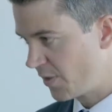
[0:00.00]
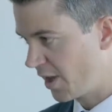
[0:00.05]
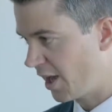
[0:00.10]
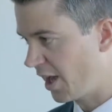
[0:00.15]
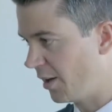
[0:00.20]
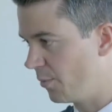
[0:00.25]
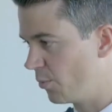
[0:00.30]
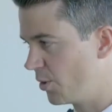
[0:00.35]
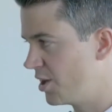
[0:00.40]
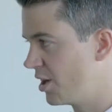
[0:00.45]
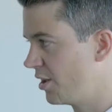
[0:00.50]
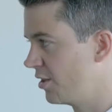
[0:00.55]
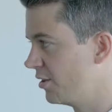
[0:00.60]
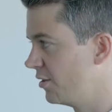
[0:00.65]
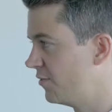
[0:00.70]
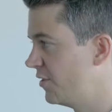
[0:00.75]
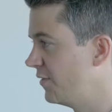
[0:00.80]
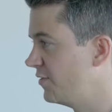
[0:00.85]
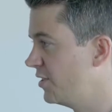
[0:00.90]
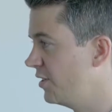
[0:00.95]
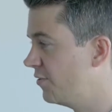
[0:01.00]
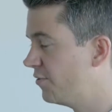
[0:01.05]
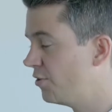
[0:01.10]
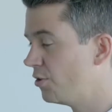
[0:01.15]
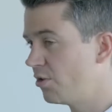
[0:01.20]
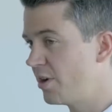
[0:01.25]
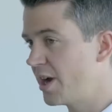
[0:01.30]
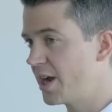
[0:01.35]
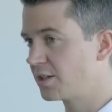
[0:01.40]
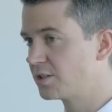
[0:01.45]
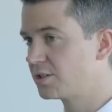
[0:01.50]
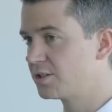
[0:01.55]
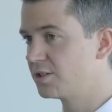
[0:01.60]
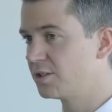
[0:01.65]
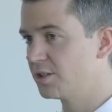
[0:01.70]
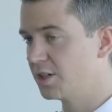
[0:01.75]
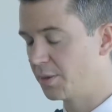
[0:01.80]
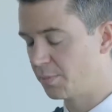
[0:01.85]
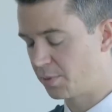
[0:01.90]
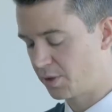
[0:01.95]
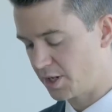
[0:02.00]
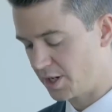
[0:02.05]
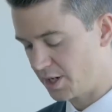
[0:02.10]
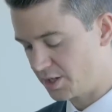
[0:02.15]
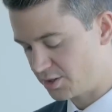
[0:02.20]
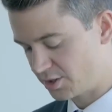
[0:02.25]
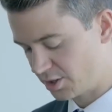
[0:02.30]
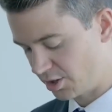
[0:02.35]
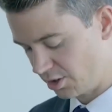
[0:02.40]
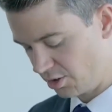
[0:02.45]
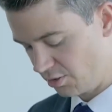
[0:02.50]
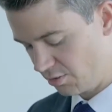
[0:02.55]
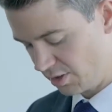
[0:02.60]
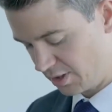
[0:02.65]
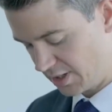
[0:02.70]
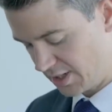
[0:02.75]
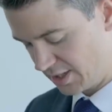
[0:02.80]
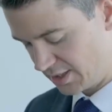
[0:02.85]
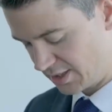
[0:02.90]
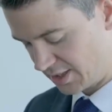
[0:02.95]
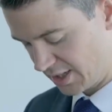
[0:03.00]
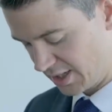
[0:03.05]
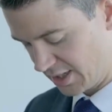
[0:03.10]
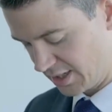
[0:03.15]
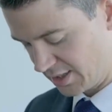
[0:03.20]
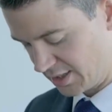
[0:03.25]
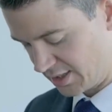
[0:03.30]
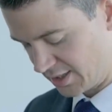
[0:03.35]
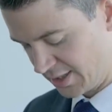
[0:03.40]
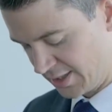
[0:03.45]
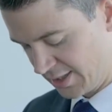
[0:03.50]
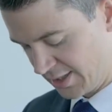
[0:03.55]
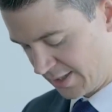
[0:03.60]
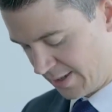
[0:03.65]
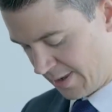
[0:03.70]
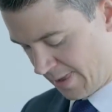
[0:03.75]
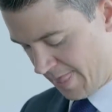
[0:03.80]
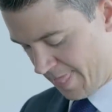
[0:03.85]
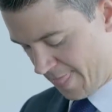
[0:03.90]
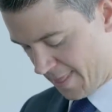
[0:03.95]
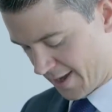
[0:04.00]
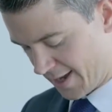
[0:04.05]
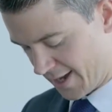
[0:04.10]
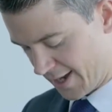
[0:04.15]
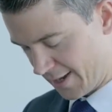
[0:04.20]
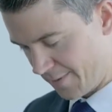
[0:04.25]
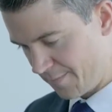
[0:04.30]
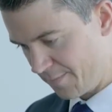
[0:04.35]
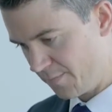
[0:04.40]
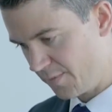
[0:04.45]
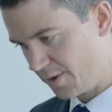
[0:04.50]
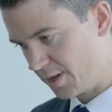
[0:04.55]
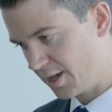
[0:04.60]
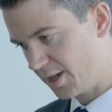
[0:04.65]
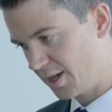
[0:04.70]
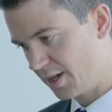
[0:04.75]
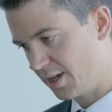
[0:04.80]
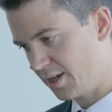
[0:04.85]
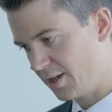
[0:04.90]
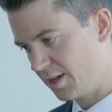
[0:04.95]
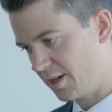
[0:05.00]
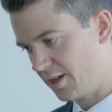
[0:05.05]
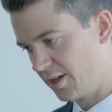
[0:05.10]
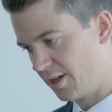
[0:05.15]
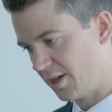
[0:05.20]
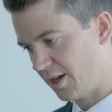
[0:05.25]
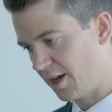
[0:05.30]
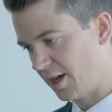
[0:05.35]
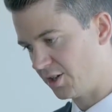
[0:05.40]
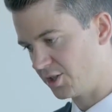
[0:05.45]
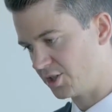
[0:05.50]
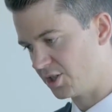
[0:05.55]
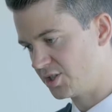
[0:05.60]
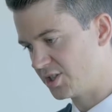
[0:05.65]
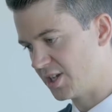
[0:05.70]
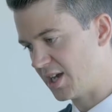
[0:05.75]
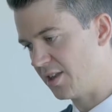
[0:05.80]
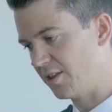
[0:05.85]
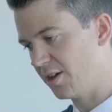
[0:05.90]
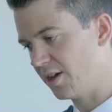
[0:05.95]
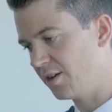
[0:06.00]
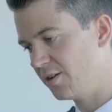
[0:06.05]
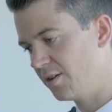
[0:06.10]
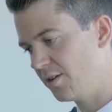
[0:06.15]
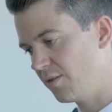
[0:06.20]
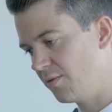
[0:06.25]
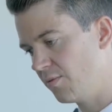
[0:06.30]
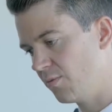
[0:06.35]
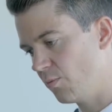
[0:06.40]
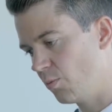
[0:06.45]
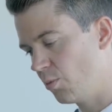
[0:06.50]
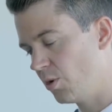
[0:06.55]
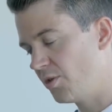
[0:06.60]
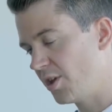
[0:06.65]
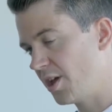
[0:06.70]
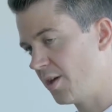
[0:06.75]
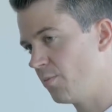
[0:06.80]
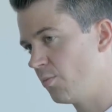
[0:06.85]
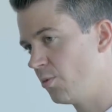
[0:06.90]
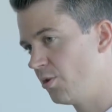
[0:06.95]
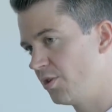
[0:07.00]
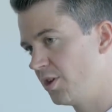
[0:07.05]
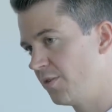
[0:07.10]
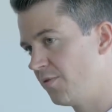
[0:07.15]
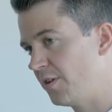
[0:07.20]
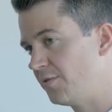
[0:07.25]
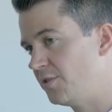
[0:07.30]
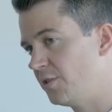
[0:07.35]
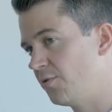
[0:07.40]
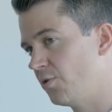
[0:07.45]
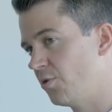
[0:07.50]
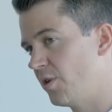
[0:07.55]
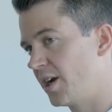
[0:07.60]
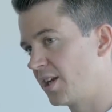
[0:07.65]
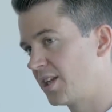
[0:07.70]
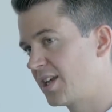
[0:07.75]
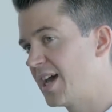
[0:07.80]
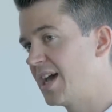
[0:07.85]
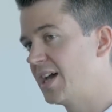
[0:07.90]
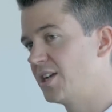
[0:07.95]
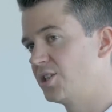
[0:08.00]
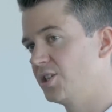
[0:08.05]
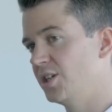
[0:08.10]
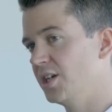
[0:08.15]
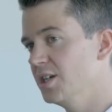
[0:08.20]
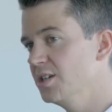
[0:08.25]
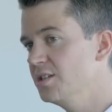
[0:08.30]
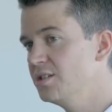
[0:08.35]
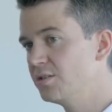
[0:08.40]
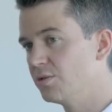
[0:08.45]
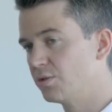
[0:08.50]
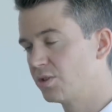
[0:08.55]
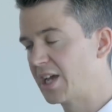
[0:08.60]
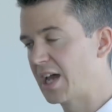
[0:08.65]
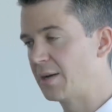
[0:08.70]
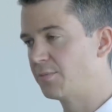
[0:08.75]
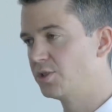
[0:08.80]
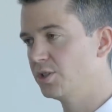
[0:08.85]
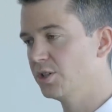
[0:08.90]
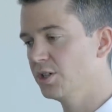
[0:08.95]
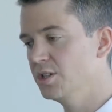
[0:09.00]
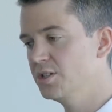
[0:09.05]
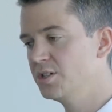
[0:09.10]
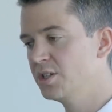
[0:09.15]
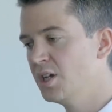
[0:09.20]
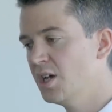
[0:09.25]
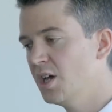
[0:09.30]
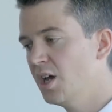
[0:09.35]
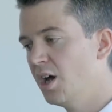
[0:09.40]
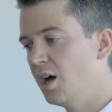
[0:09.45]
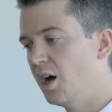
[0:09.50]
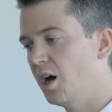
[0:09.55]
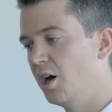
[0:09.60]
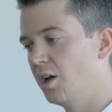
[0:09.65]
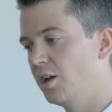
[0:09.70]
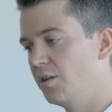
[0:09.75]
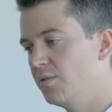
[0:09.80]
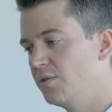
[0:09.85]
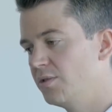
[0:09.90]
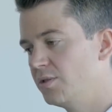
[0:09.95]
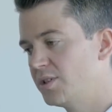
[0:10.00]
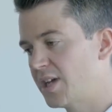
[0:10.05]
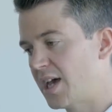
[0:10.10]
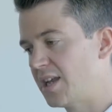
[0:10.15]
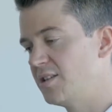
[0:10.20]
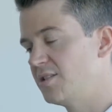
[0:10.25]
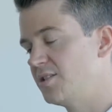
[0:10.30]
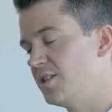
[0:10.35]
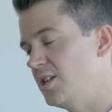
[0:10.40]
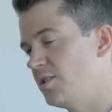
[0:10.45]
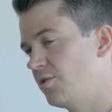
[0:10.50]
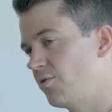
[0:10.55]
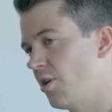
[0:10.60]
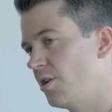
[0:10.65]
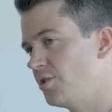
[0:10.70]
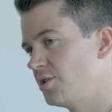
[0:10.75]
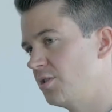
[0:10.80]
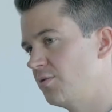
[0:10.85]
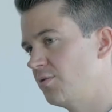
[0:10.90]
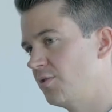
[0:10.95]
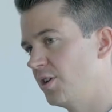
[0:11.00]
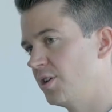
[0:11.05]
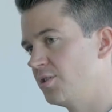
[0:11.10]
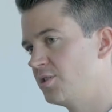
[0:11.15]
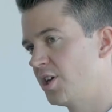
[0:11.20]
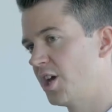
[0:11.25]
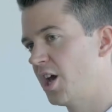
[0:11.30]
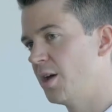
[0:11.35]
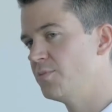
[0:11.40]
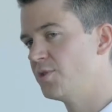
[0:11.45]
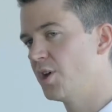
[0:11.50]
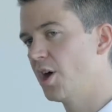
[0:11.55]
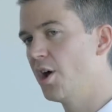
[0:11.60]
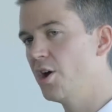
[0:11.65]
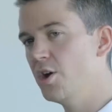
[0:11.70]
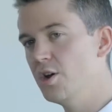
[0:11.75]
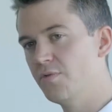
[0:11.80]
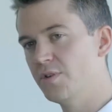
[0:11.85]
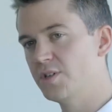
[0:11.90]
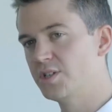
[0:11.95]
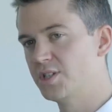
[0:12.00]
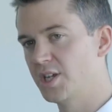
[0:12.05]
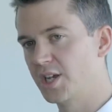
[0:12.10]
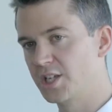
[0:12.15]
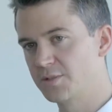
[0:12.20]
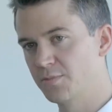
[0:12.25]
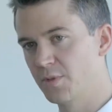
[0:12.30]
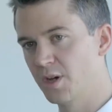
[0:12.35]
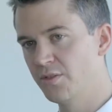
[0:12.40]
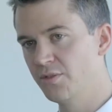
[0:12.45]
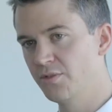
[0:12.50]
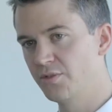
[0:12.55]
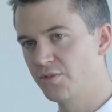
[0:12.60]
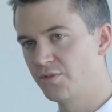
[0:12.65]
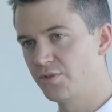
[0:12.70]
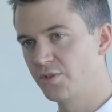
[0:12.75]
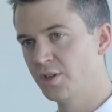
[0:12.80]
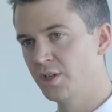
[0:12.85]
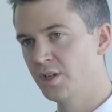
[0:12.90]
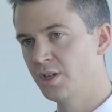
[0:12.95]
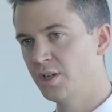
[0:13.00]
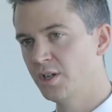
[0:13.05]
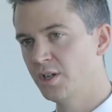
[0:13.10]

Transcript: We know that the 54 Act applies to leases, and I should say that what the 54 Act captures are tenancies granted for terms over 6 months.